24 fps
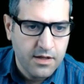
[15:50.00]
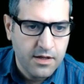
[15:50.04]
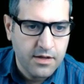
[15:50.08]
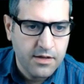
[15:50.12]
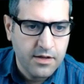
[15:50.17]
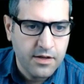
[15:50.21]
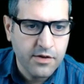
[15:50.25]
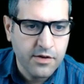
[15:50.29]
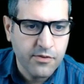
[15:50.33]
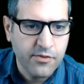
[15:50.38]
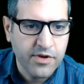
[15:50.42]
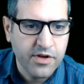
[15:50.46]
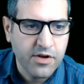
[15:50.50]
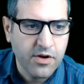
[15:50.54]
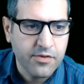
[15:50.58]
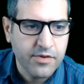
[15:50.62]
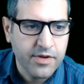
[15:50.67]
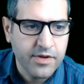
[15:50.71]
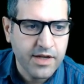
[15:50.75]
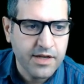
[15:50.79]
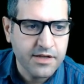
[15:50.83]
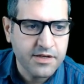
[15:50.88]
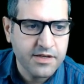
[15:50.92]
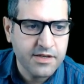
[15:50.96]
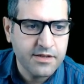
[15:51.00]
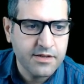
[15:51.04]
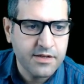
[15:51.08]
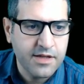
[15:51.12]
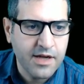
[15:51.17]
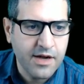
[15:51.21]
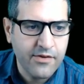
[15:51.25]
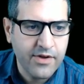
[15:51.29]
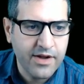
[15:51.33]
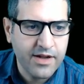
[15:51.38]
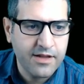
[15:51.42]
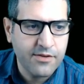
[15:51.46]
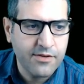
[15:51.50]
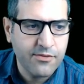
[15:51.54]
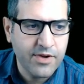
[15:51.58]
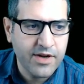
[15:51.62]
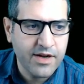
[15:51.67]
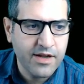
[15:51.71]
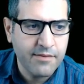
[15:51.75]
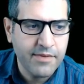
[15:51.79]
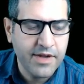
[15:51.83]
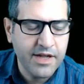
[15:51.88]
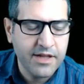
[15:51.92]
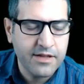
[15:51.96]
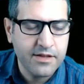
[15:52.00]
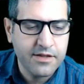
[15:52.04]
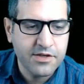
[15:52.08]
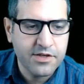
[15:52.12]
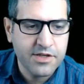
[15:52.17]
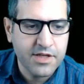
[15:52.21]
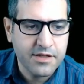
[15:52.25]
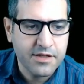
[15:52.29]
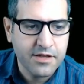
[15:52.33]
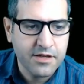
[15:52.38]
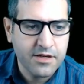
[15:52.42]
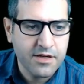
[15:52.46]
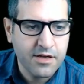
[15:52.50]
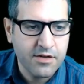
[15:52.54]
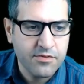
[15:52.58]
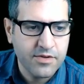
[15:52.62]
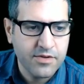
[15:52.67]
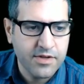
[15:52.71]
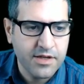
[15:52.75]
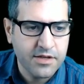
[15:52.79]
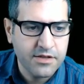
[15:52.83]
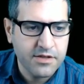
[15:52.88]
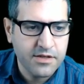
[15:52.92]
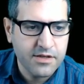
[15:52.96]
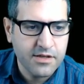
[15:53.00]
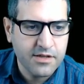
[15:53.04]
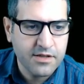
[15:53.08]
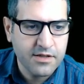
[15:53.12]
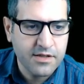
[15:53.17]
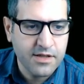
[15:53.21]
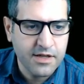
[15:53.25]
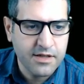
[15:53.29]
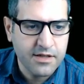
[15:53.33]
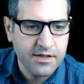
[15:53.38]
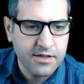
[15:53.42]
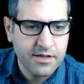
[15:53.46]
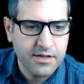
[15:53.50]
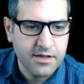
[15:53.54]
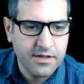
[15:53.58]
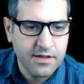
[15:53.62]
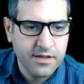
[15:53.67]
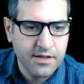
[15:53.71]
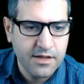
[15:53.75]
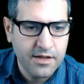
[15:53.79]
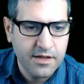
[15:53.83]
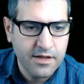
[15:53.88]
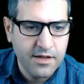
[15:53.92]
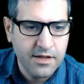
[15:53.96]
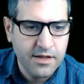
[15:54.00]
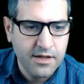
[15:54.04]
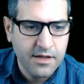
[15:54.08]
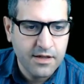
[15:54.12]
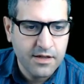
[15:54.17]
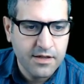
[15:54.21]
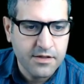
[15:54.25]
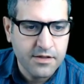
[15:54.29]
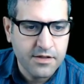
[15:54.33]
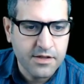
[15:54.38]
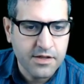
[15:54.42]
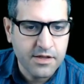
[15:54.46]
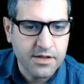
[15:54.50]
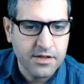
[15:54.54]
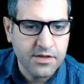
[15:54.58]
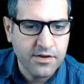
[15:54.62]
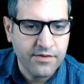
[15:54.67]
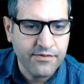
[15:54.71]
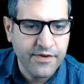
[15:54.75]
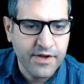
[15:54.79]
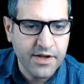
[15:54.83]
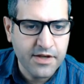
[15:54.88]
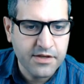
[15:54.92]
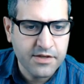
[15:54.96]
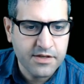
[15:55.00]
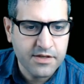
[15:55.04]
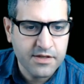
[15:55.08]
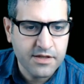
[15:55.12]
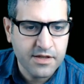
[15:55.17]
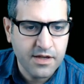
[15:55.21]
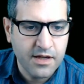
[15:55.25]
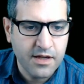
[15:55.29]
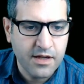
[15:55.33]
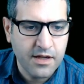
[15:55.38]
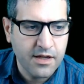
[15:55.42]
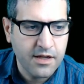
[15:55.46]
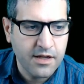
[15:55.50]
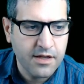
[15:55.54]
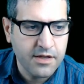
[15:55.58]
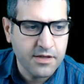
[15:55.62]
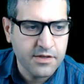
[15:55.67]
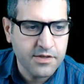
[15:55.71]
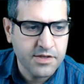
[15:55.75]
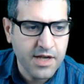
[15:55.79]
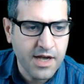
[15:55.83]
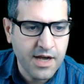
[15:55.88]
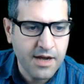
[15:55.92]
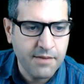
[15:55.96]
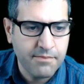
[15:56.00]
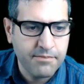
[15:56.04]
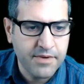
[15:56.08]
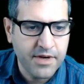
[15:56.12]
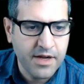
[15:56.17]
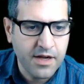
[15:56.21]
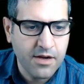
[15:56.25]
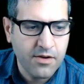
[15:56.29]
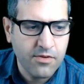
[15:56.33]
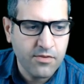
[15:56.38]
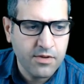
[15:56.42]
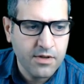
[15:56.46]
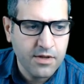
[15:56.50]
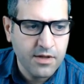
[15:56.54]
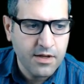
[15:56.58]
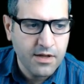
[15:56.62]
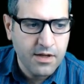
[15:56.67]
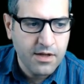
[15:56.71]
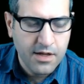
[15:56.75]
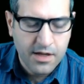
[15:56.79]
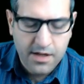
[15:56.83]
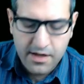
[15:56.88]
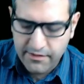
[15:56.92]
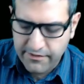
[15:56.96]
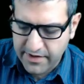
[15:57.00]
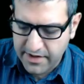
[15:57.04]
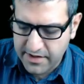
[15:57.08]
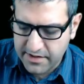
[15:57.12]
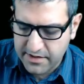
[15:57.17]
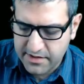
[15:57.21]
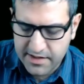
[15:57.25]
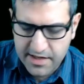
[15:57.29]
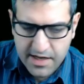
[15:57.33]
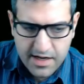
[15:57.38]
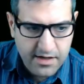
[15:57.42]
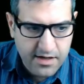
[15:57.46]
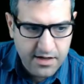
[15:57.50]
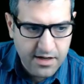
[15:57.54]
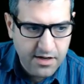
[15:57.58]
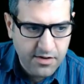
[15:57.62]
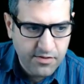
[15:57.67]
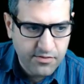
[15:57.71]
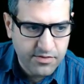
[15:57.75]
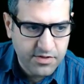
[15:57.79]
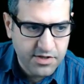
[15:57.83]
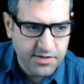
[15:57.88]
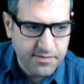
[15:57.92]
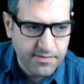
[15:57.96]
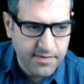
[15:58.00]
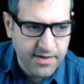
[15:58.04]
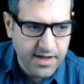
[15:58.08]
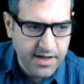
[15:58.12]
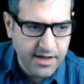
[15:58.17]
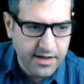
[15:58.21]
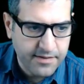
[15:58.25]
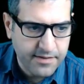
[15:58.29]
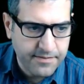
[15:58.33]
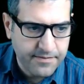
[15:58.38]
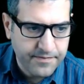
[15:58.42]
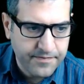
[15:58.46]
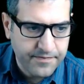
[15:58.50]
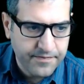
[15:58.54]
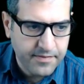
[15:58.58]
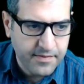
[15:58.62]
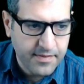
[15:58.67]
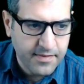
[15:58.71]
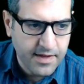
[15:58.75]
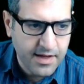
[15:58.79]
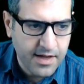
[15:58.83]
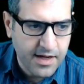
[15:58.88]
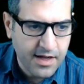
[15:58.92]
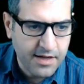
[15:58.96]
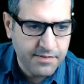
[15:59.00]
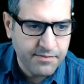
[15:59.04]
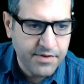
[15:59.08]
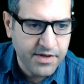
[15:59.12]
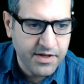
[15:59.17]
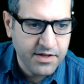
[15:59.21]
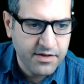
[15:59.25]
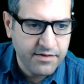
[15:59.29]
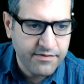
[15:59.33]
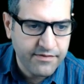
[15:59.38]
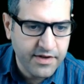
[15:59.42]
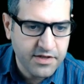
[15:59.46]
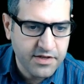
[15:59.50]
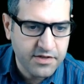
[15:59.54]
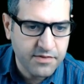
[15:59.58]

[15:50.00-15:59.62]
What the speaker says: here we go. You can see directly when I made the static route, you can see that the interface is up now. And if I say now display IP interface